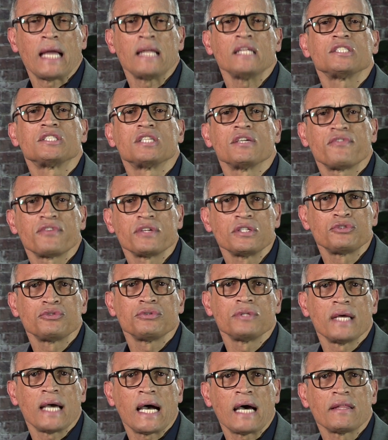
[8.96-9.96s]
and it's different
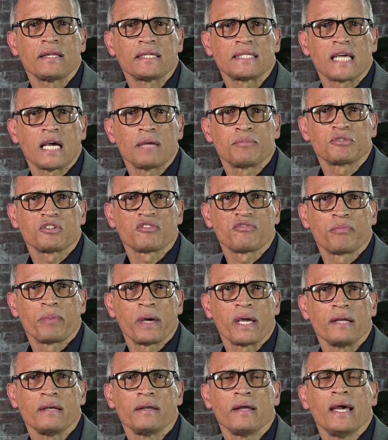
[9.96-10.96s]
to the other types of
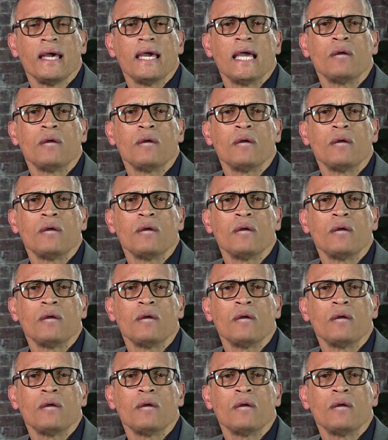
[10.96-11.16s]
pain.